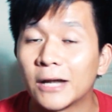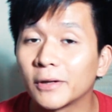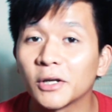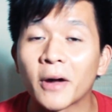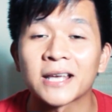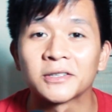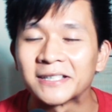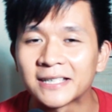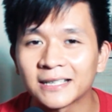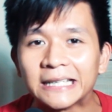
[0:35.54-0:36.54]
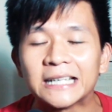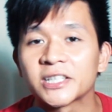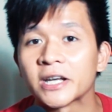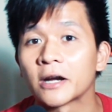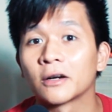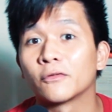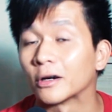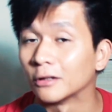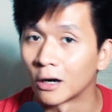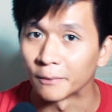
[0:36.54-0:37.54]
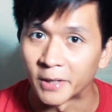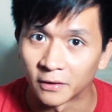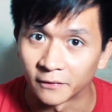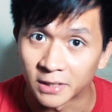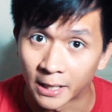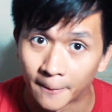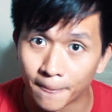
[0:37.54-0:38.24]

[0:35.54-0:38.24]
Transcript: anyone who has to sit in a chair for a long period of time.